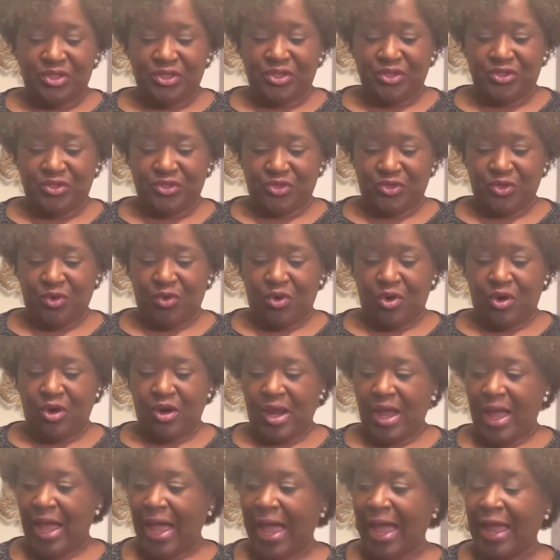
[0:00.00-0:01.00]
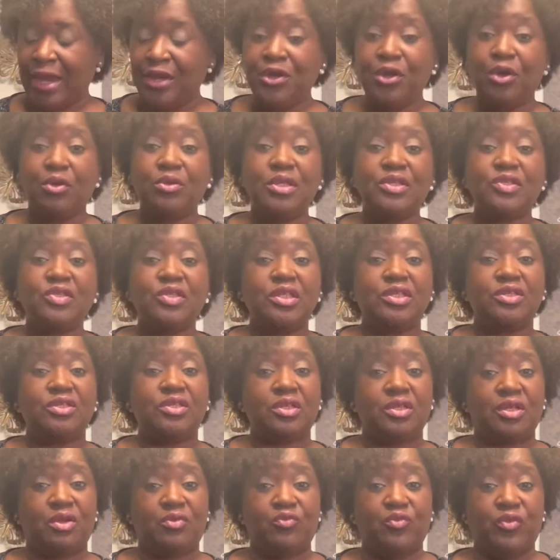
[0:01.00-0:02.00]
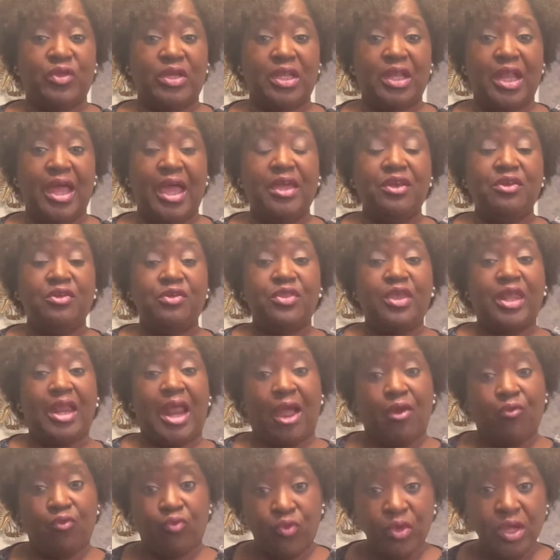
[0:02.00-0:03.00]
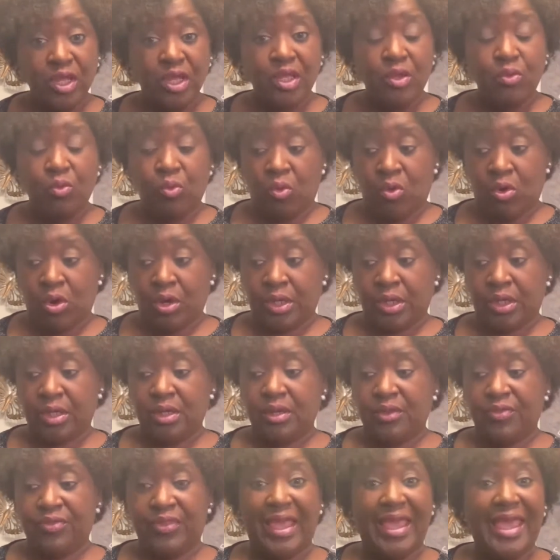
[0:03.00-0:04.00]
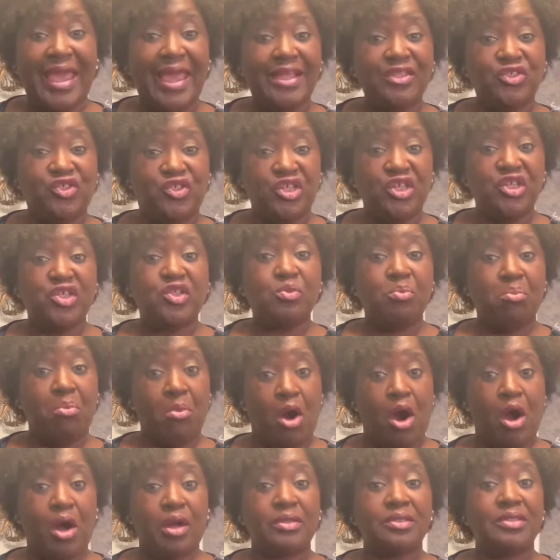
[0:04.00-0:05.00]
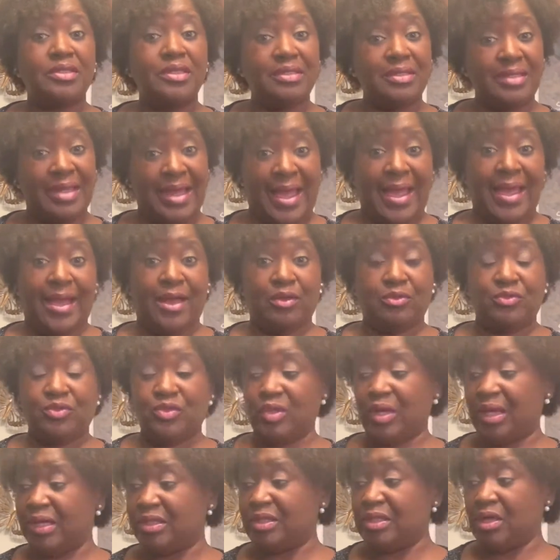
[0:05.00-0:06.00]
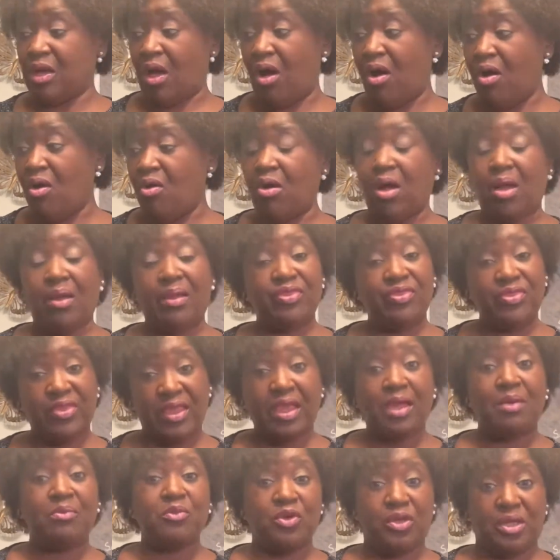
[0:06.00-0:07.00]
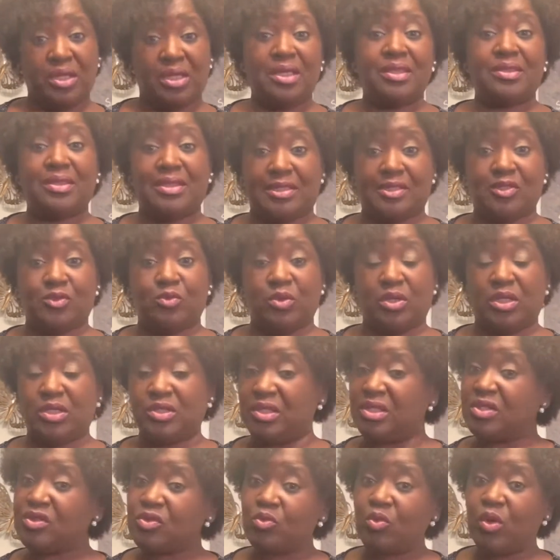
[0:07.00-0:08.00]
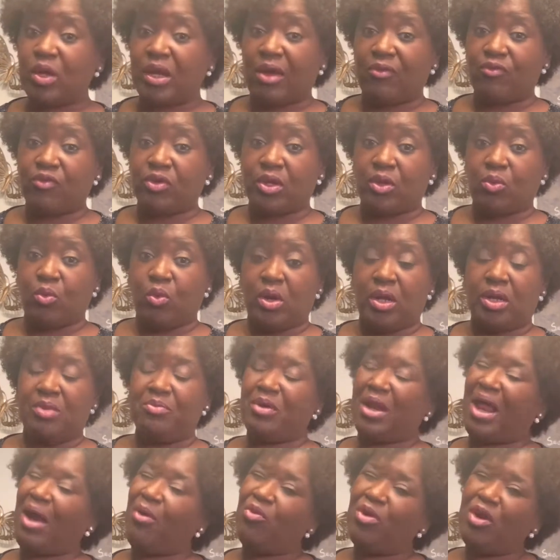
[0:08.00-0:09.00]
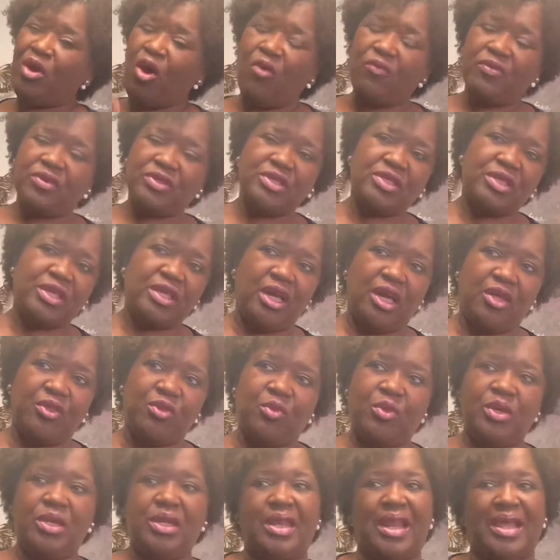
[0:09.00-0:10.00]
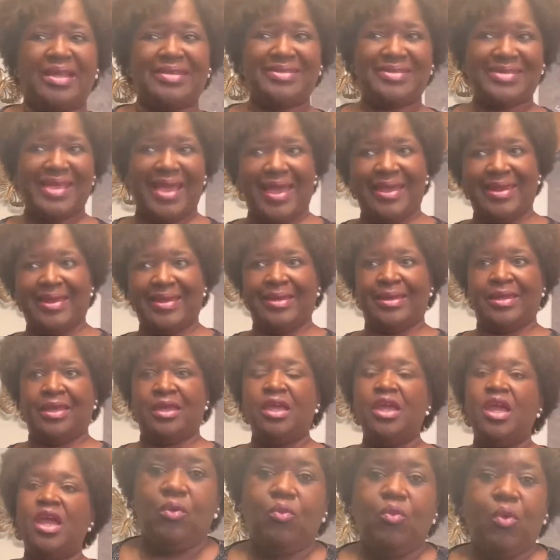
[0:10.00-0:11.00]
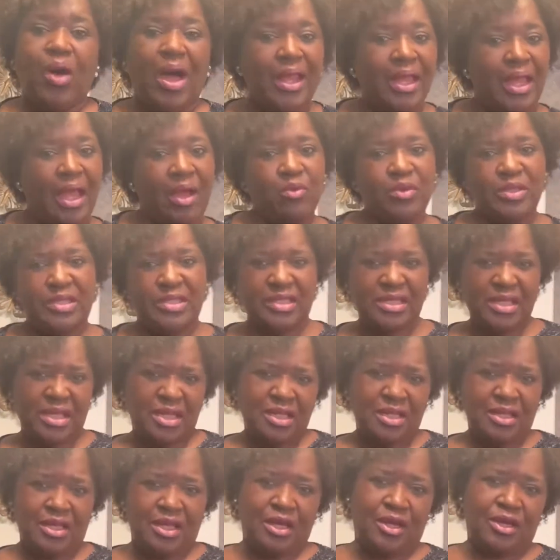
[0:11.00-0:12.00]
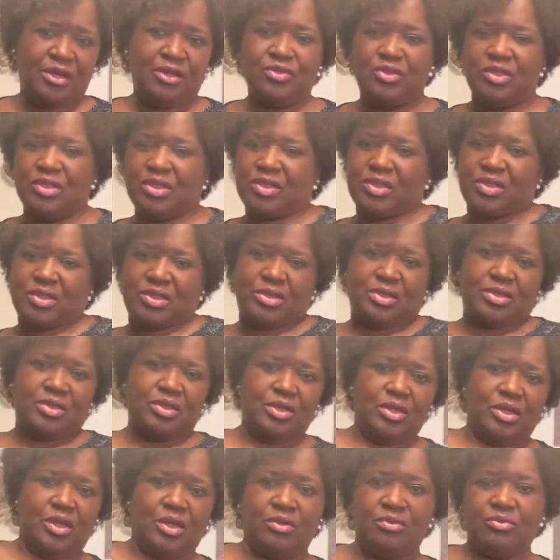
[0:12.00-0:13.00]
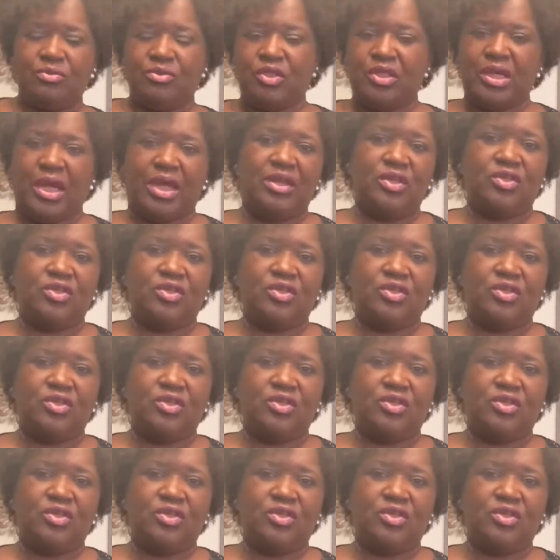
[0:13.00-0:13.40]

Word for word: the store, I noticed that the recliner that I really wanted, they had just marked it down. So I said, oh, I think I'm gonna get this one because this is one I really wanted. But I went over to the other one and I sat in it. While I was sitting there just, you know, trying to